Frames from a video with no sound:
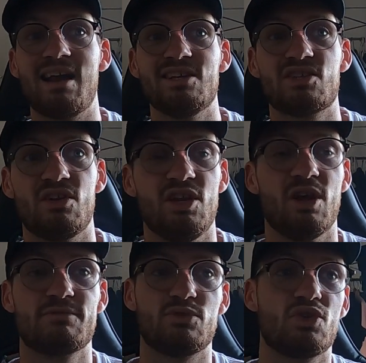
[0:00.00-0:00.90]
Alisson, he
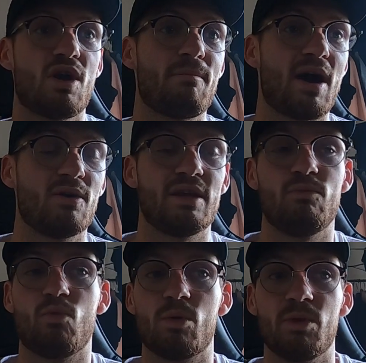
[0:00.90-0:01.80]
loves to come out
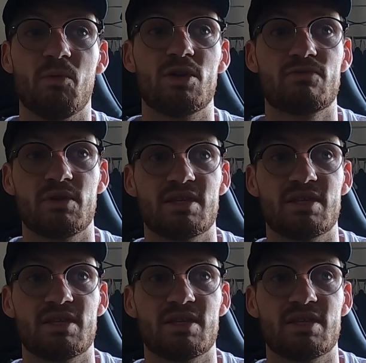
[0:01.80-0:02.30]
in 1v1s,